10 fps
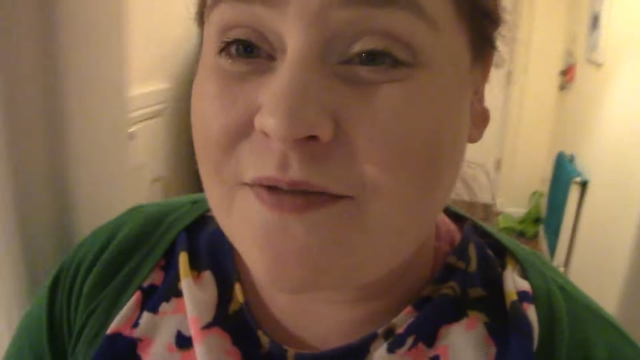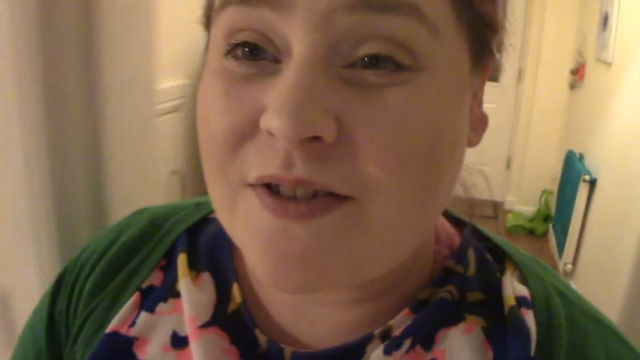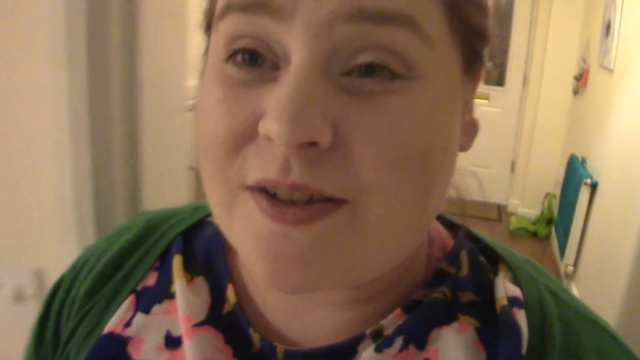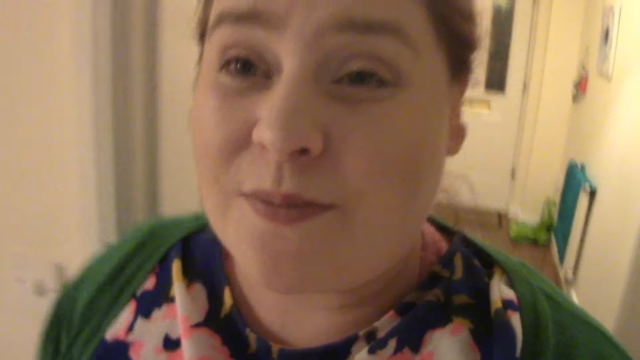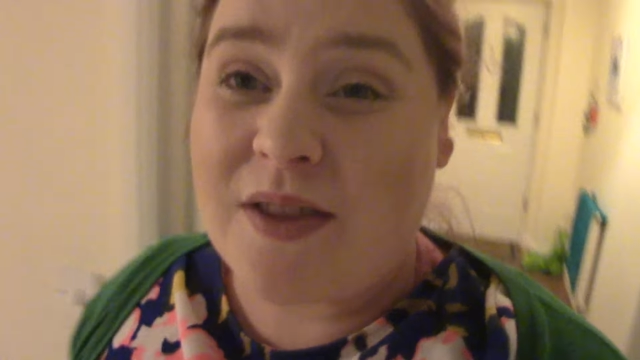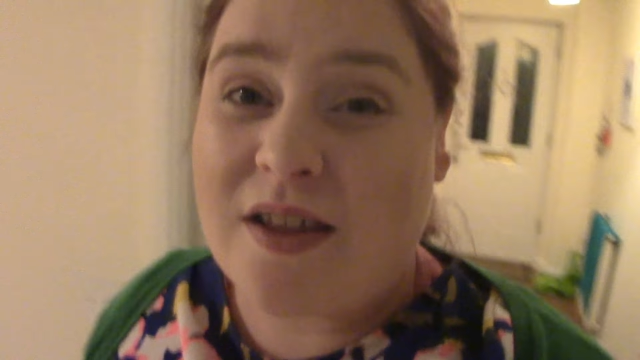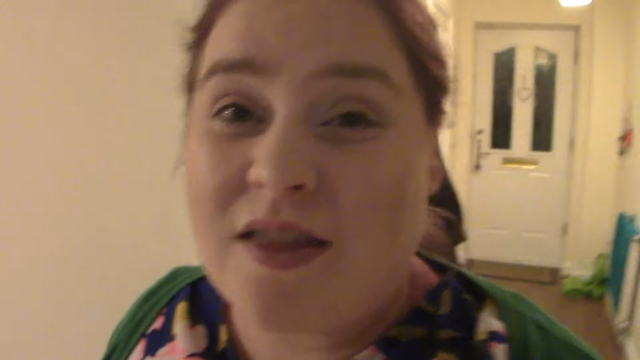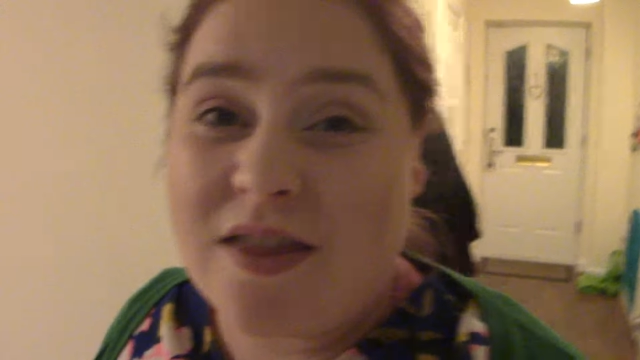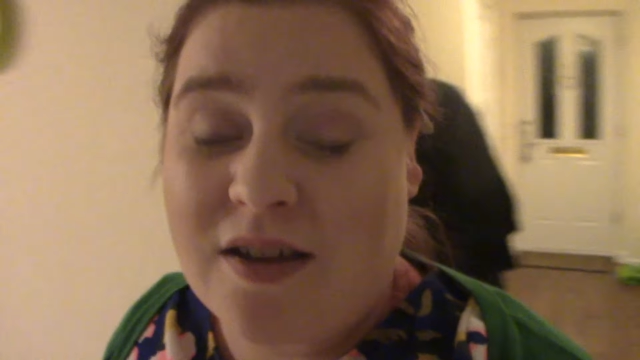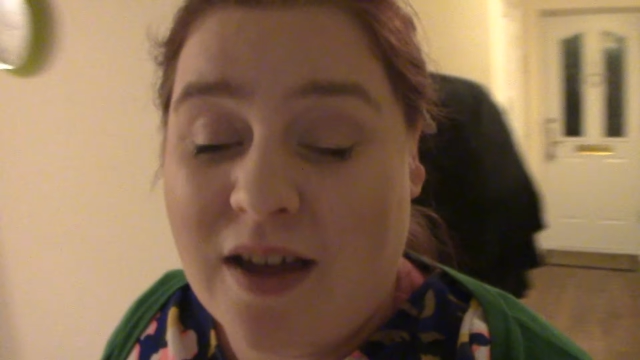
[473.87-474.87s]
for something
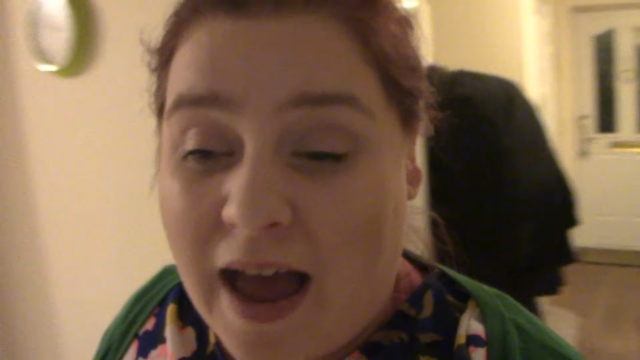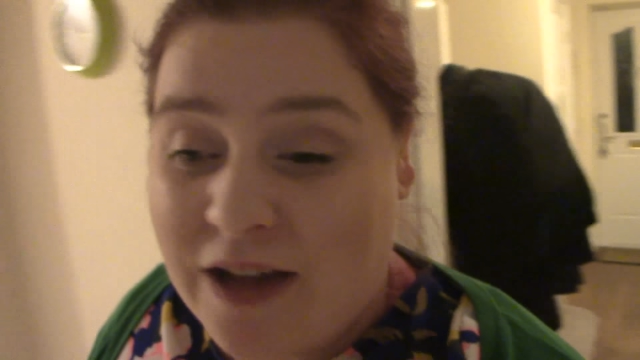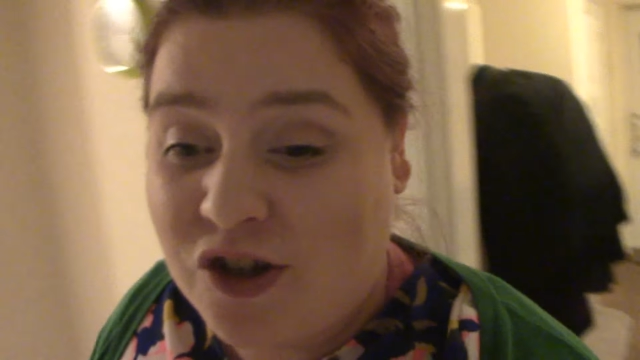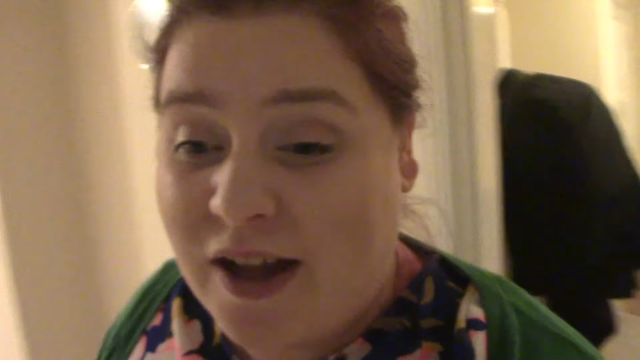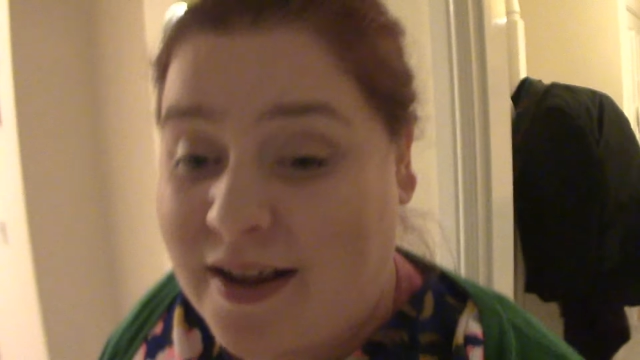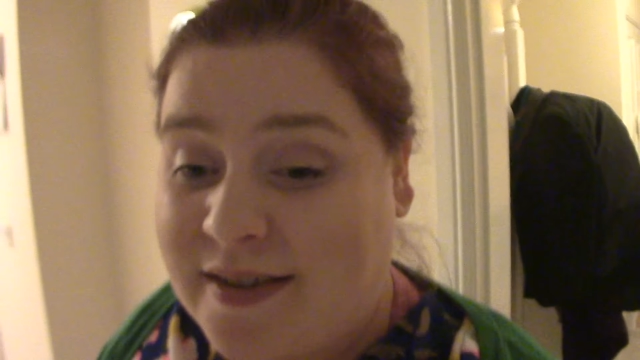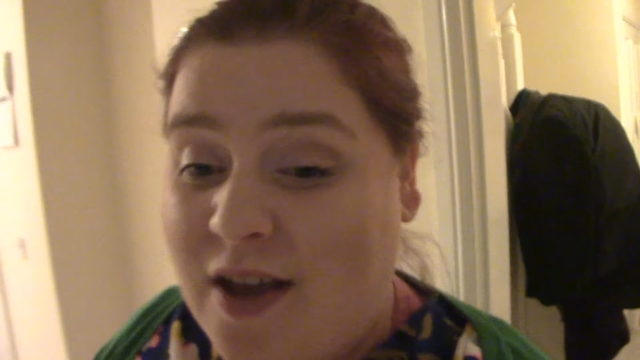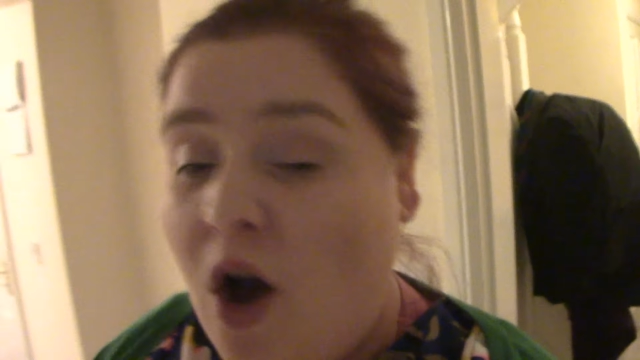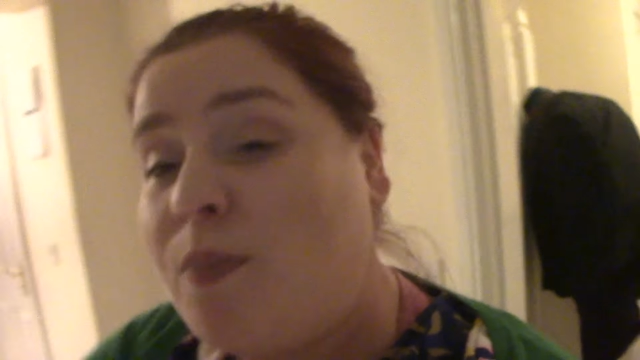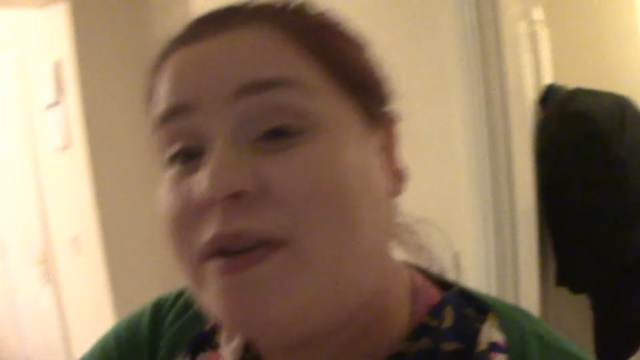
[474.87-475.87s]
that actually has
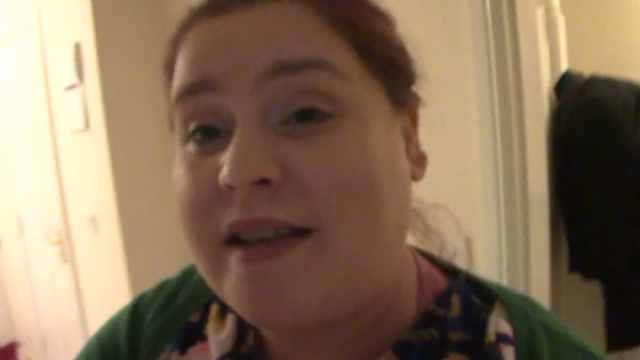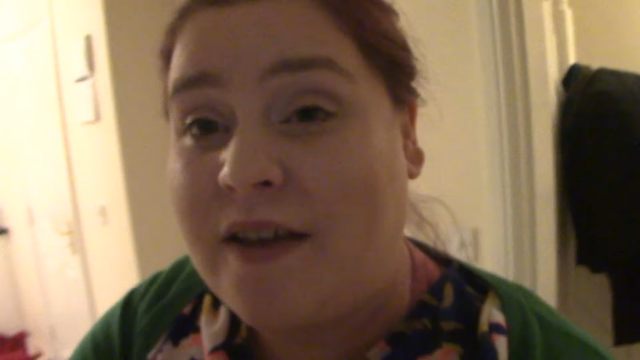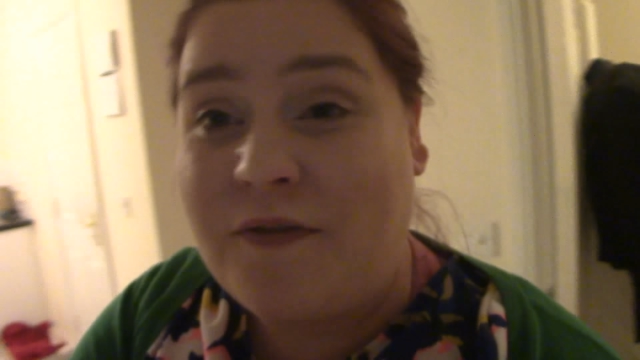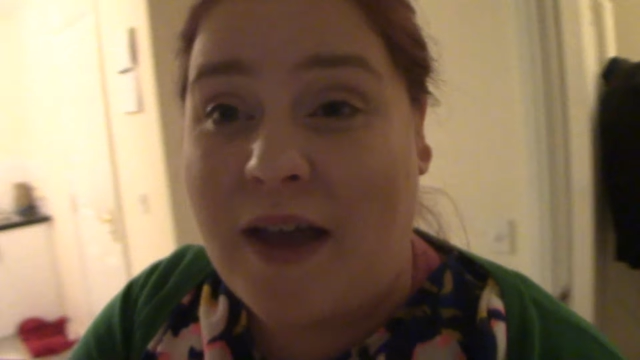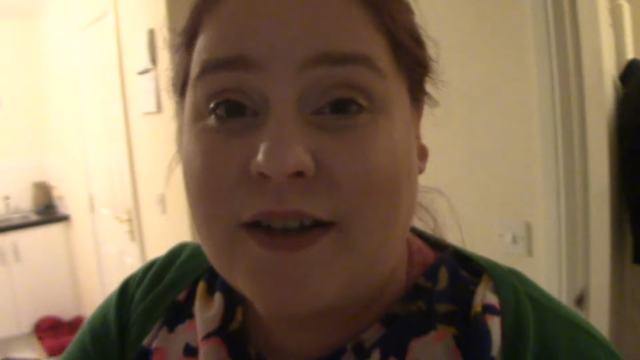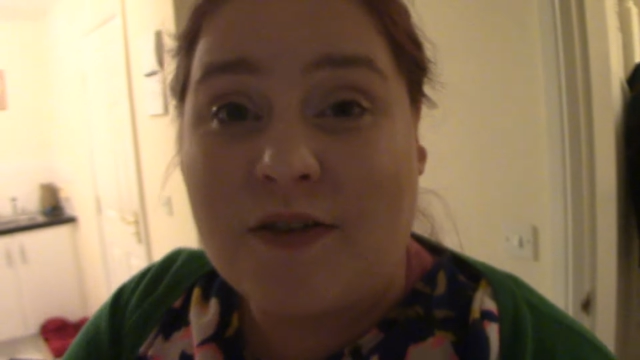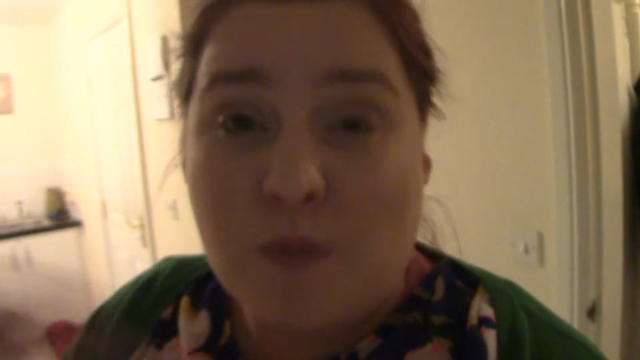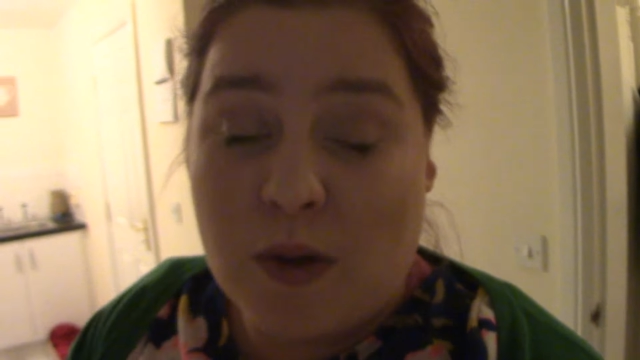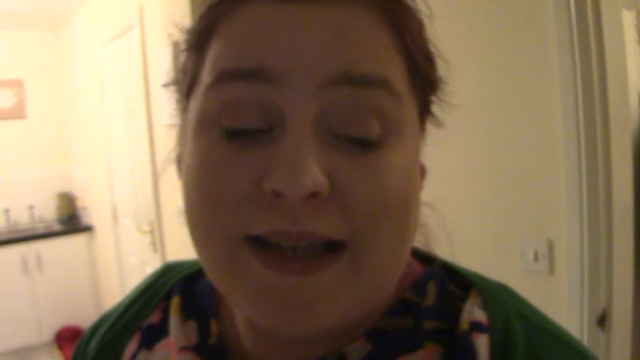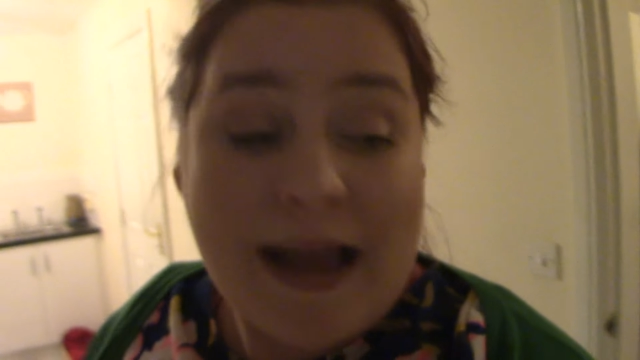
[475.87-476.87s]
the opposite effect of what's